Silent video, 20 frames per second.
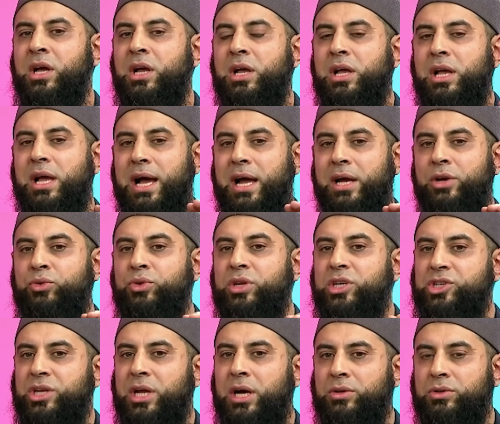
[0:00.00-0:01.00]
I
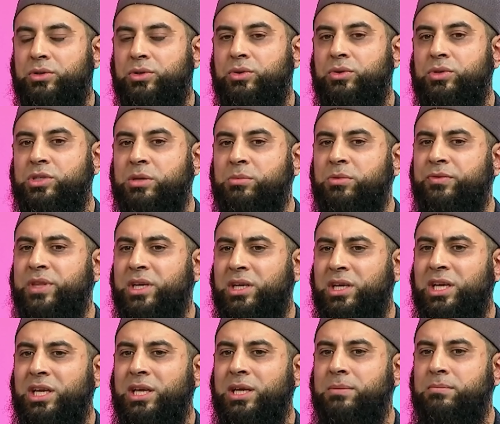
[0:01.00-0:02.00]
reached out to some of the
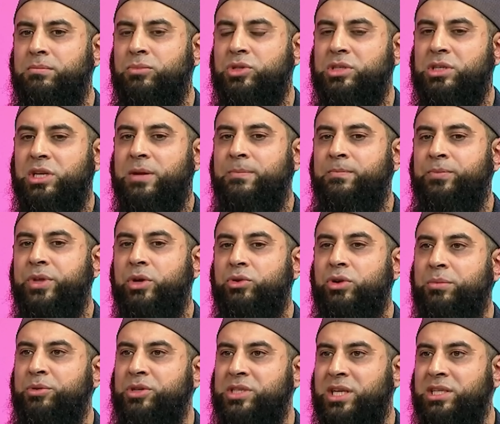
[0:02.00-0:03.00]
key Muslim
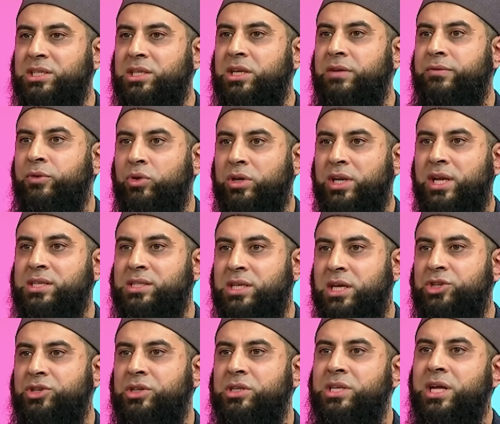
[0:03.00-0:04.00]
representative
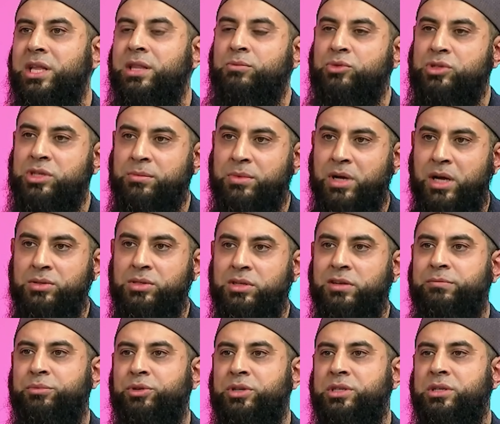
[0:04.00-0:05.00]
organisations like the Muslim Council
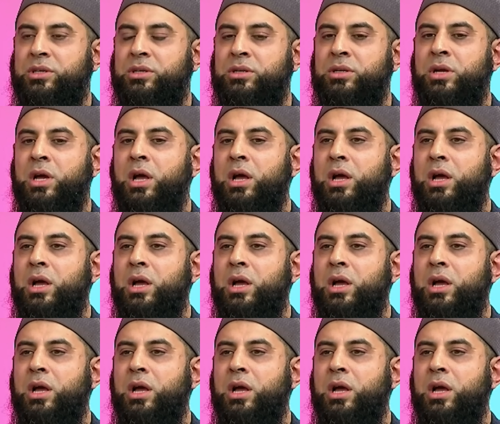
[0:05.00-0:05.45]
of Britain,